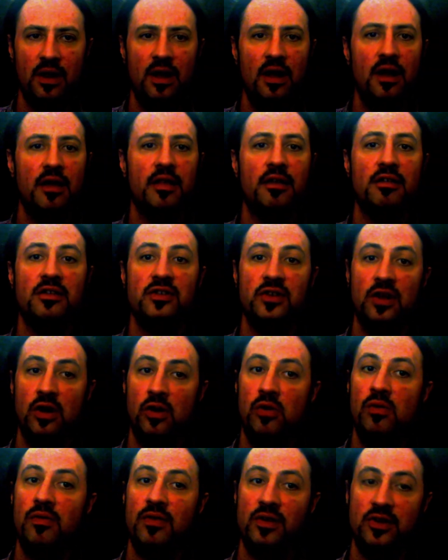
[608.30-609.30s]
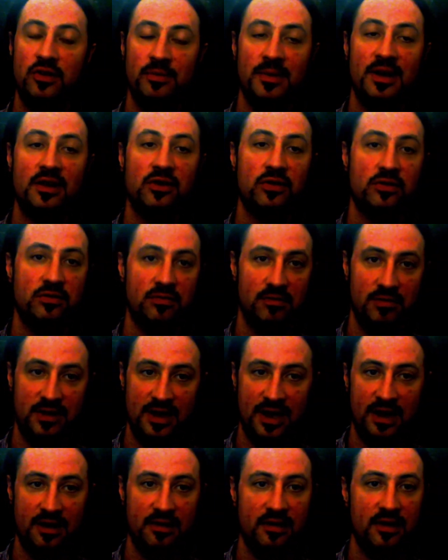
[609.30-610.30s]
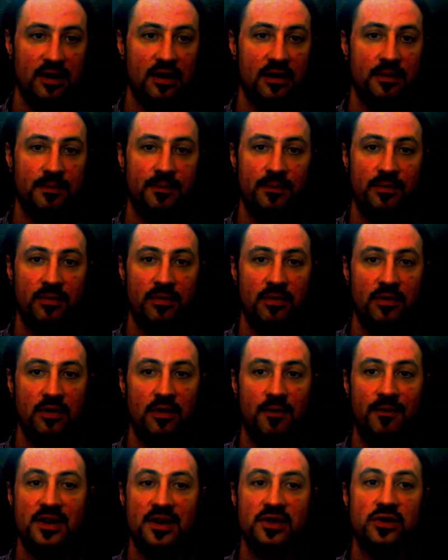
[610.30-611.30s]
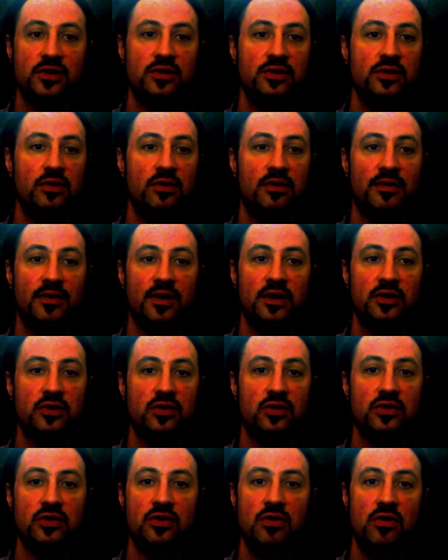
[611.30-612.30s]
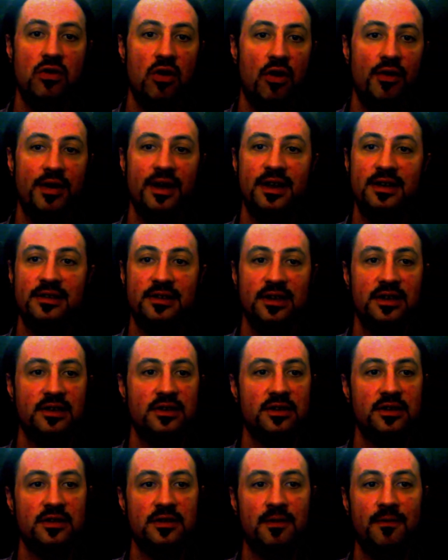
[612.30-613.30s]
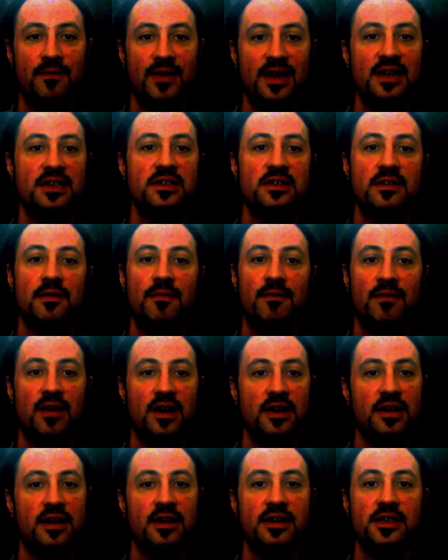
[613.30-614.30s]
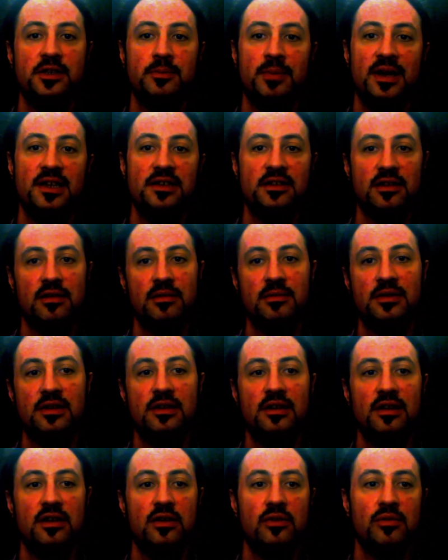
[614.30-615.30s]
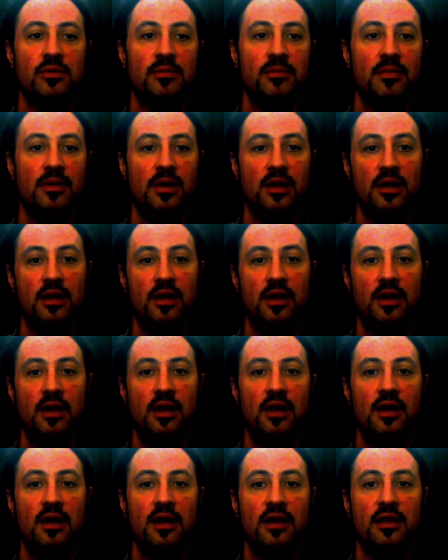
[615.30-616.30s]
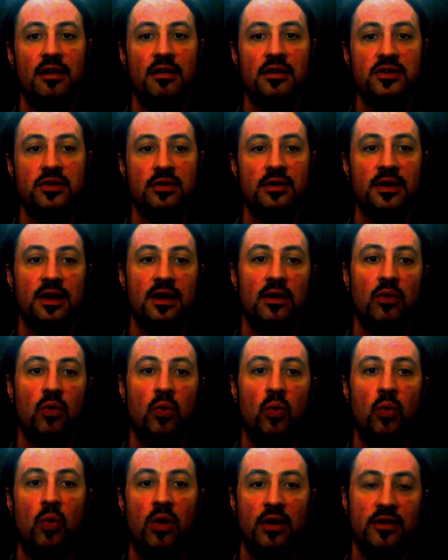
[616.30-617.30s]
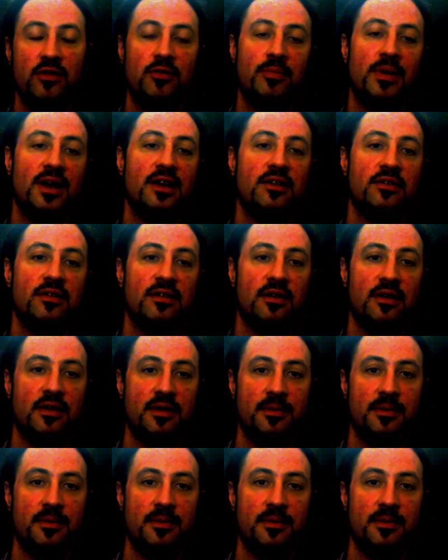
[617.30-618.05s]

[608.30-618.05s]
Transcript: There is no fundamental reality. The physical universe does not exist as a fixed, finite space-time continuum. There is only one space and time,